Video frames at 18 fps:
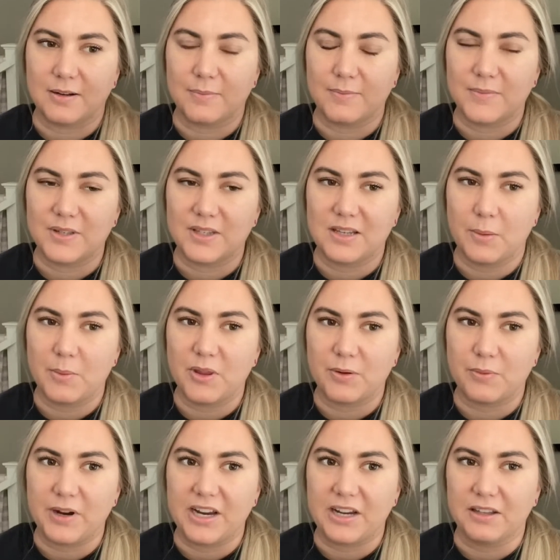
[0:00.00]
some of
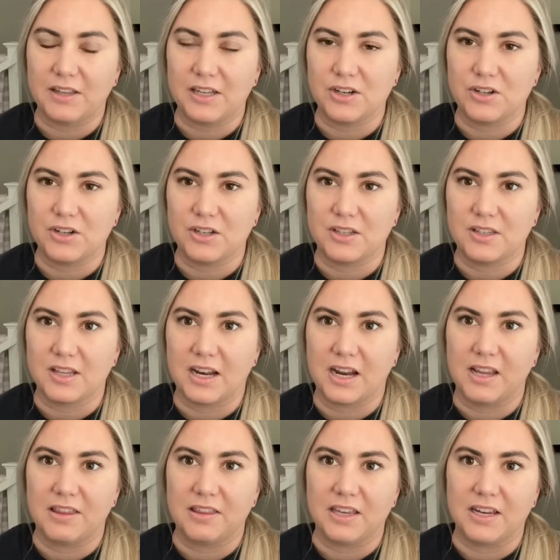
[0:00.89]
the regulations that
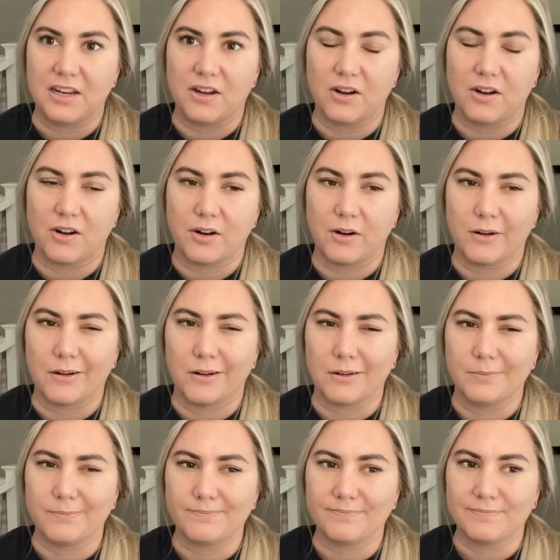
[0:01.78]
I think
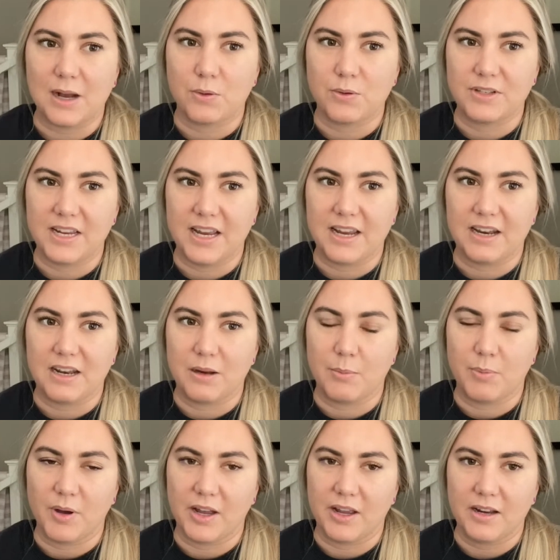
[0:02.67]
are
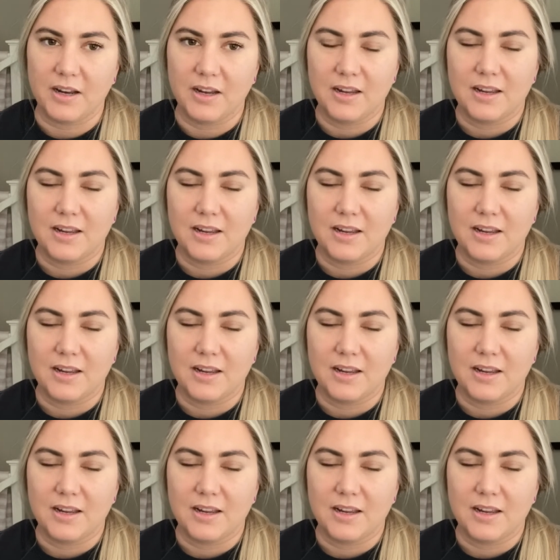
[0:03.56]
outdated, but